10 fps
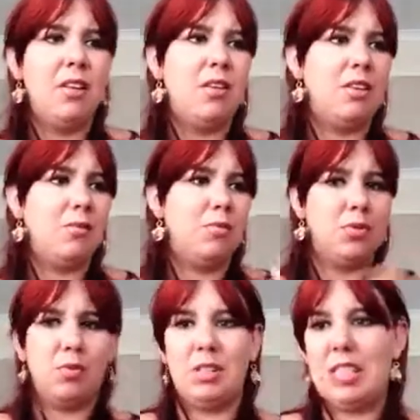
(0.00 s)
they didn't
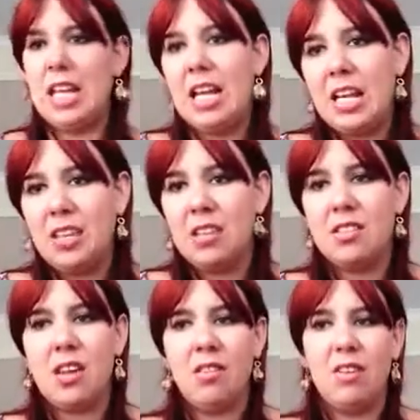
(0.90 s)
brush my teeth and
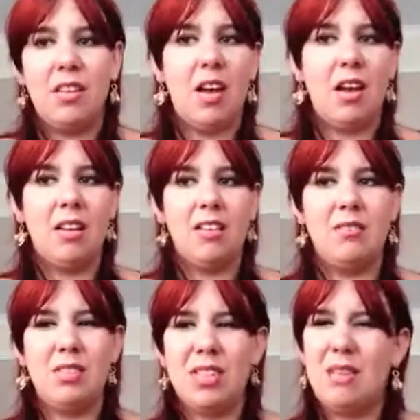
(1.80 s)
stuff like that, and it
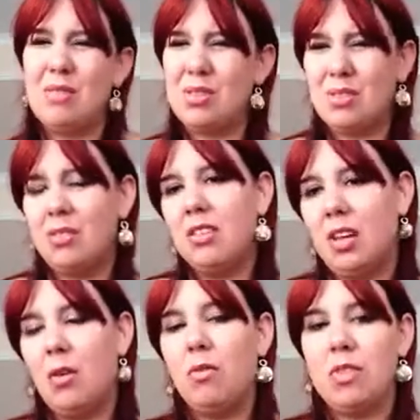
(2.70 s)
was you
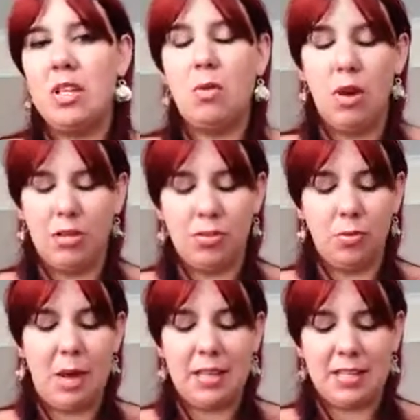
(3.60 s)
know, obviously quite
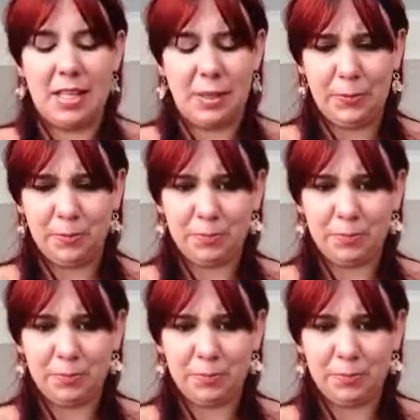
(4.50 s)
traumatic.